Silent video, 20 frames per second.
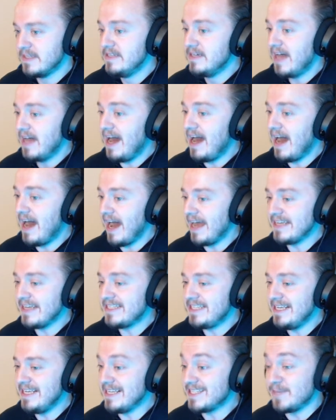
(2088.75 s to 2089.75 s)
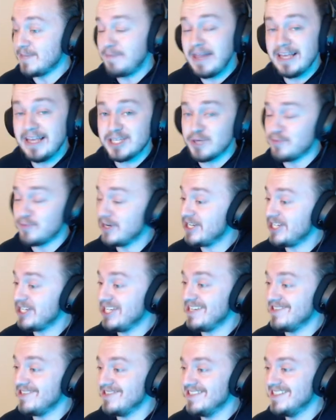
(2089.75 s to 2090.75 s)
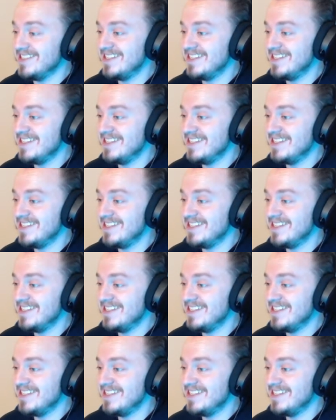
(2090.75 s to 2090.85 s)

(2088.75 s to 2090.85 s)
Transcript: Ah, I see, it's a pleasure, British Eagle.